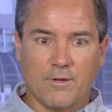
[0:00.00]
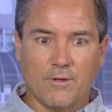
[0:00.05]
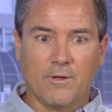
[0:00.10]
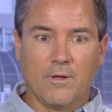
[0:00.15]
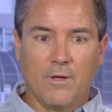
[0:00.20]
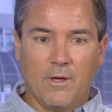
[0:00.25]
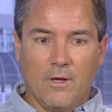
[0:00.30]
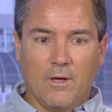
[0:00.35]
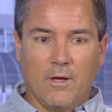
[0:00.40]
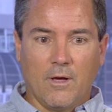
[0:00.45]
a
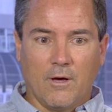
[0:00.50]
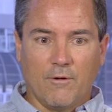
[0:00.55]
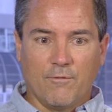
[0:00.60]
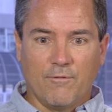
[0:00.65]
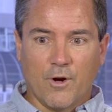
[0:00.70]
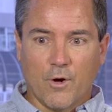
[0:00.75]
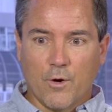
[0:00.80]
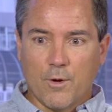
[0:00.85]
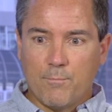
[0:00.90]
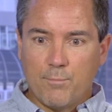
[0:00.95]

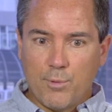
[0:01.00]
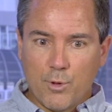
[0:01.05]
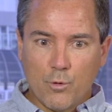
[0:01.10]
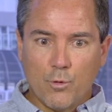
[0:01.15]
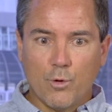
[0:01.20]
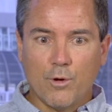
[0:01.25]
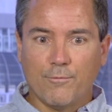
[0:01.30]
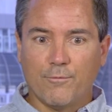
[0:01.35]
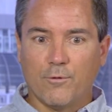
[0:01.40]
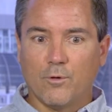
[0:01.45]
very
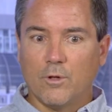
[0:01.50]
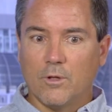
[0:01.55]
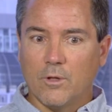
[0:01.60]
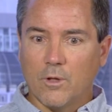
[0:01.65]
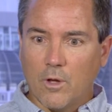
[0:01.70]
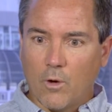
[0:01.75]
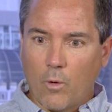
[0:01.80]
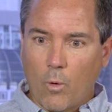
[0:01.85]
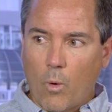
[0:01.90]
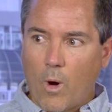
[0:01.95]

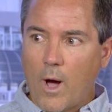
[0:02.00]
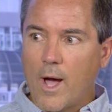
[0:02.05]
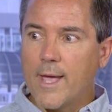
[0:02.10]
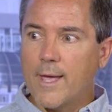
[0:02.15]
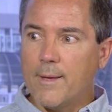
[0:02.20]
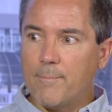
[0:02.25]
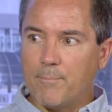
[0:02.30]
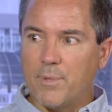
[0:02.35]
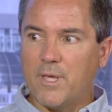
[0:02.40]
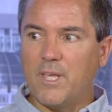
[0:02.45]
beautiful,
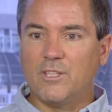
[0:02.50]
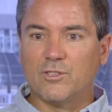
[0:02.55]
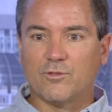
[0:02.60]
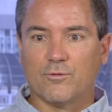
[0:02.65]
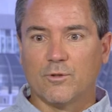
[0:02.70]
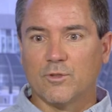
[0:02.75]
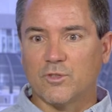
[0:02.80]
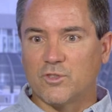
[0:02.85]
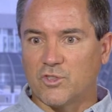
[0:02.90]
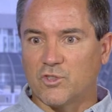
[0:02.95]
quiet,
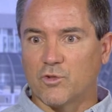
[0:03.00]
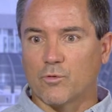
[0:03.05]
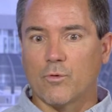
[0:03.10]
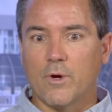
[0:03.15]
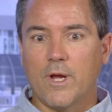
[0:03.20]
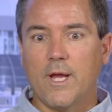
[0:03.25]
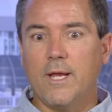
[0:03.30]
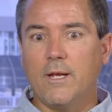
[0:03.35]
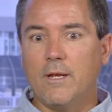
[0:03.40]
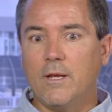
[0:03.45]
peaceful,
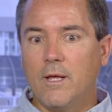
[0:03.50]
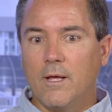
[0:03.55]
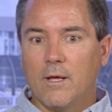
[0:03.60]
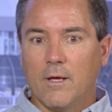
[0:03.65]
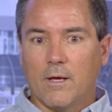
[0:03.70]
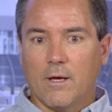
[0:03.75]
serene